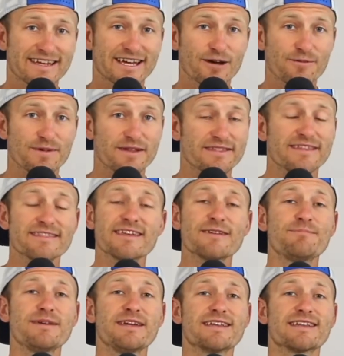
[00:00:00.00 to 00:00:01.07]
help, and then they
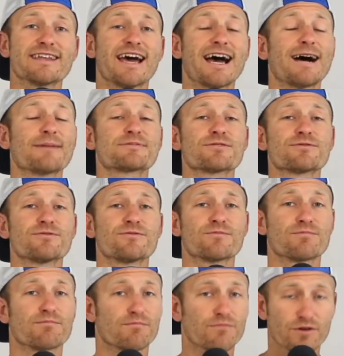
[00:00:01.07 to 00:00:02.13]
beat an absolute
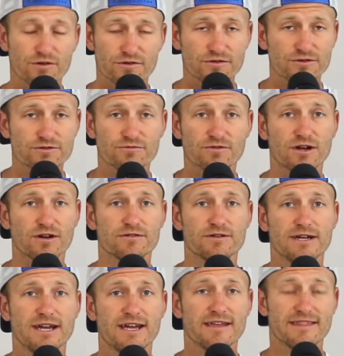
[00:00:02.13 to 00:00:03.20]
murderer's row.
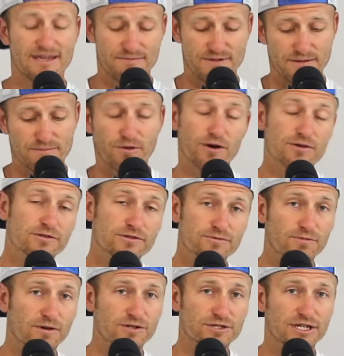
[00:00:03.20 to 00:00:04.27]
They beat Bartosz
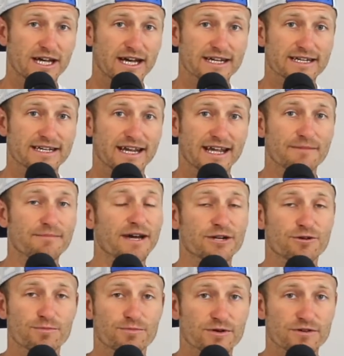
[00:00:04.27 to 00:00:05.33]
Wojciak and
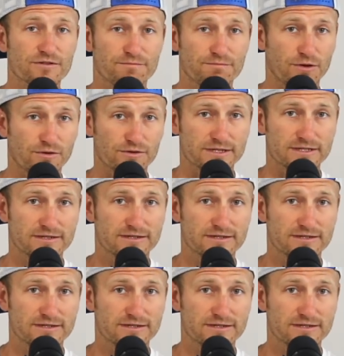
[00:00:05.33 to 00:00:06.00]
Michael Brill of Poland,